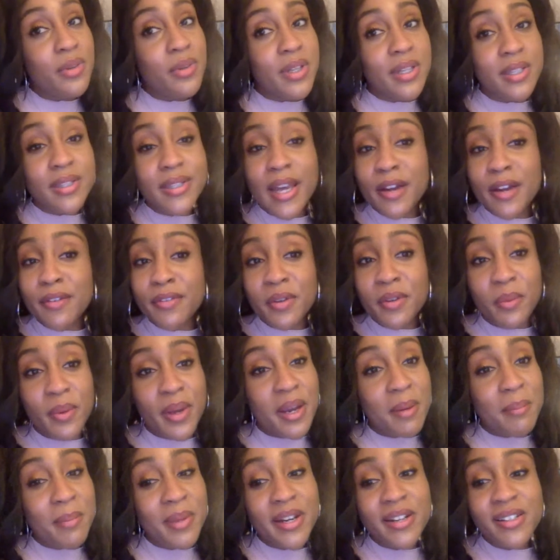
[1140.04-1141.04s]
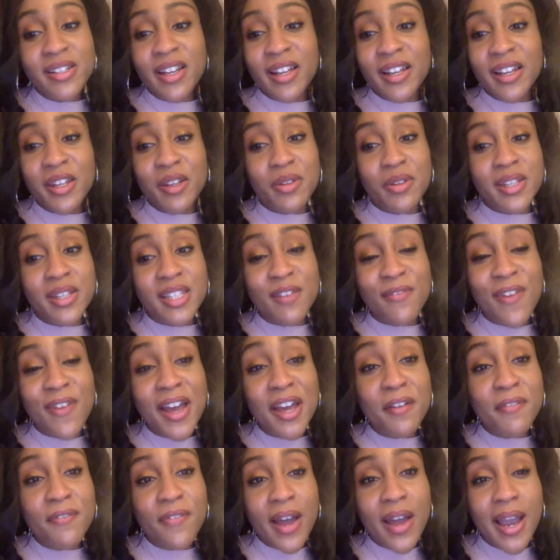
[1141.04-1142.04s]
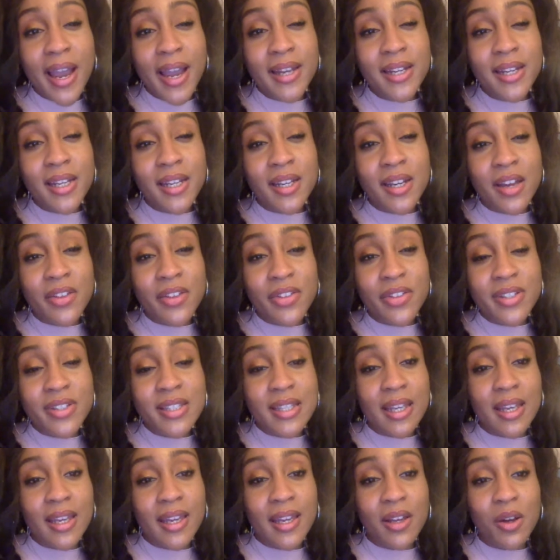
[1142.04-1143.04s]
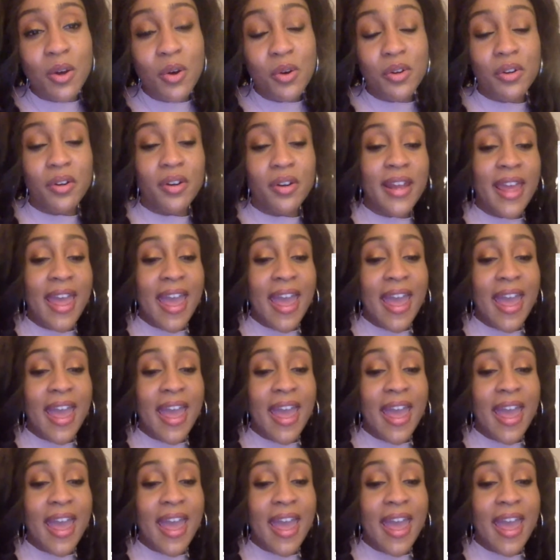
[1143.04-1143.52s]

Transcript: this everywhere. Men are telling you this. If I could find another skit, hold on.